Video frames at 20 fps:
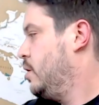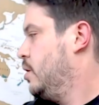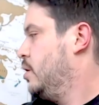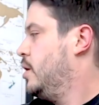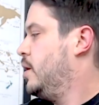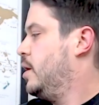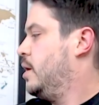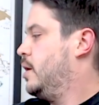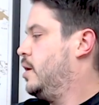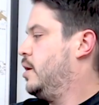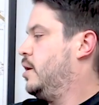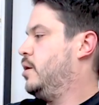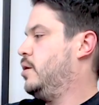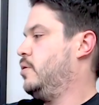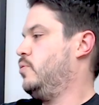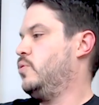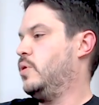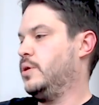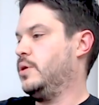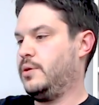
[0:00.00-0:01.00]
Uh,
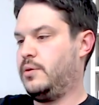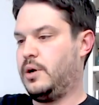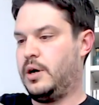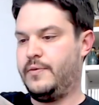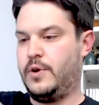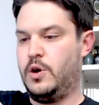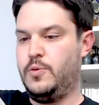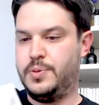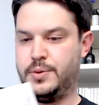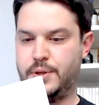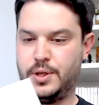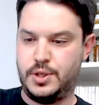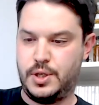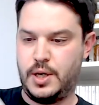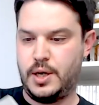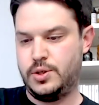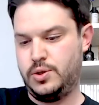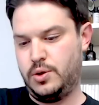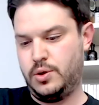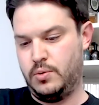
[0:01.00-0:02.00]
oh, I, I haven't opened this yet
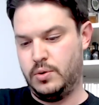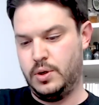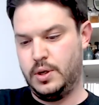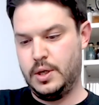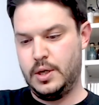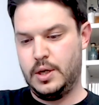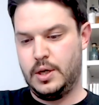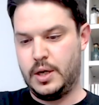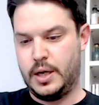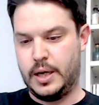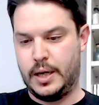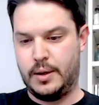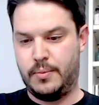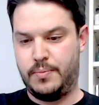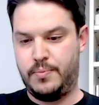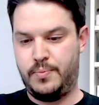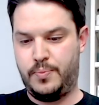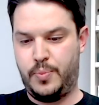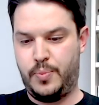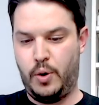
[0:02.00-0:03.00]
at all. Uh,
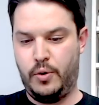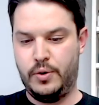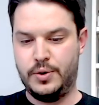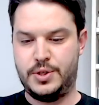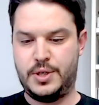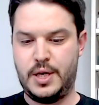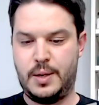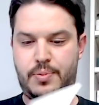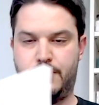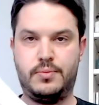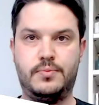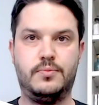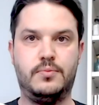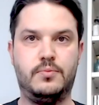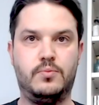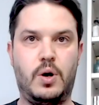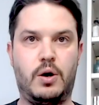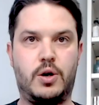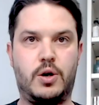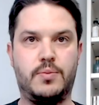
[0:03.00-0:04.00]
Pour and Sip,
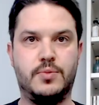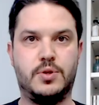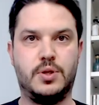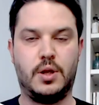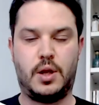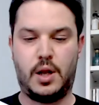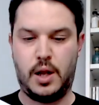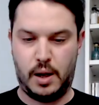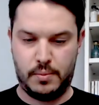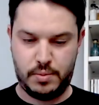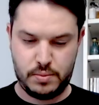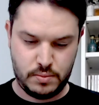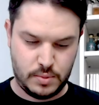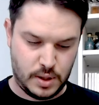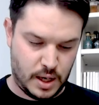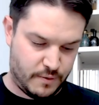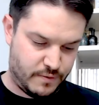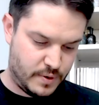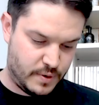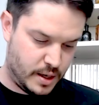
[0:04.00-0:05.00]
welcome to the club.
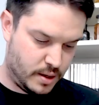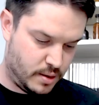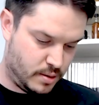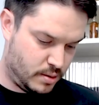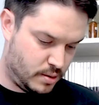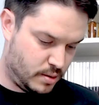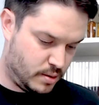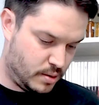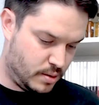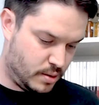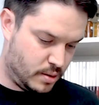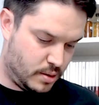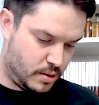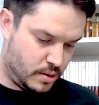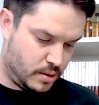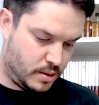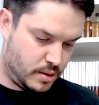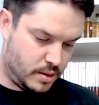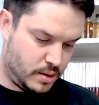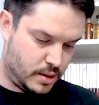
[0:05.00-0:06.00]
Lovely.
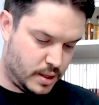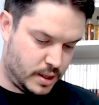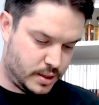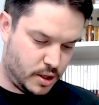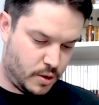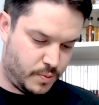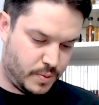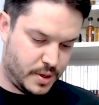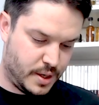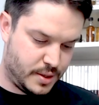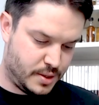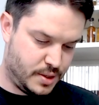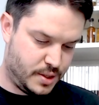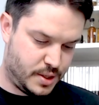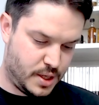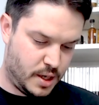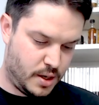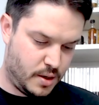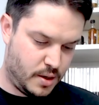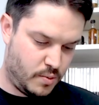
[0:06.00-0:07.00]
Let's open this and
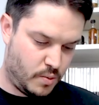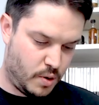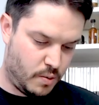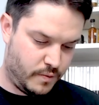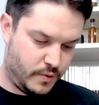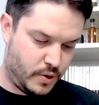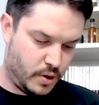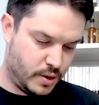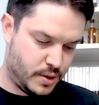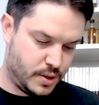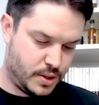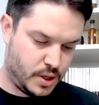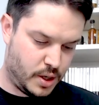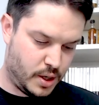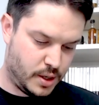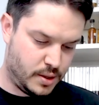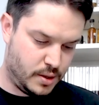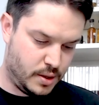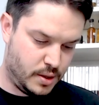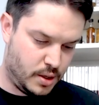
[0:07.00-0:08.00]
see what we've got
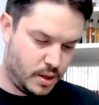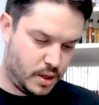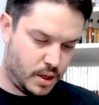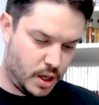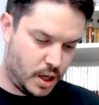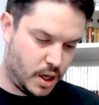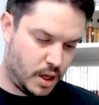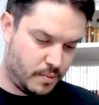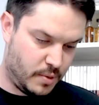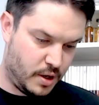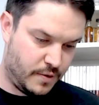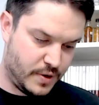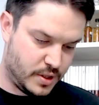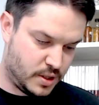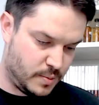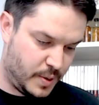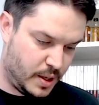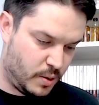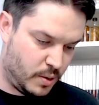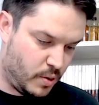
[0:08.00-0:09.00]
inside. Um, if it's a
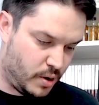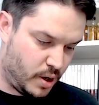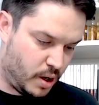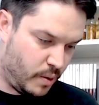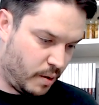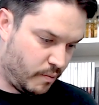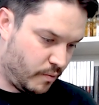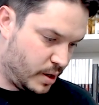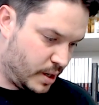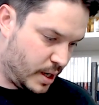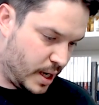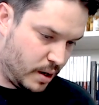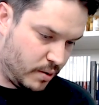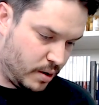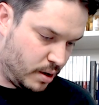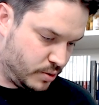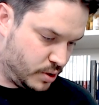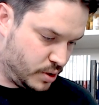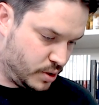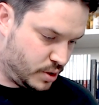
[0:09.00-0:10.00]
big one, I won't read it out.
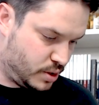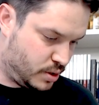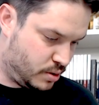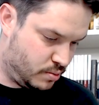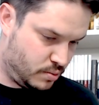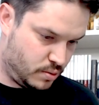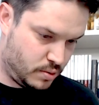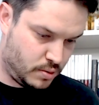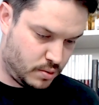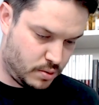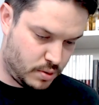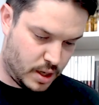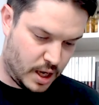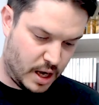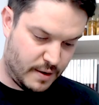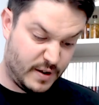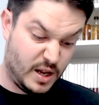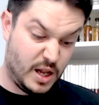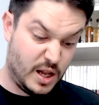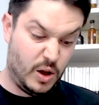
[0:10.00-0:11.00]
I'll just
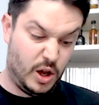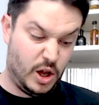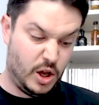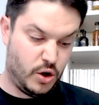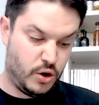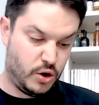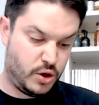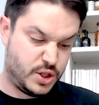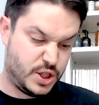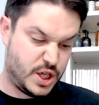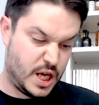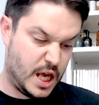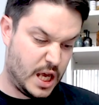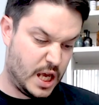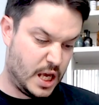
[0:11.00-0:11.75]
have a little look-see.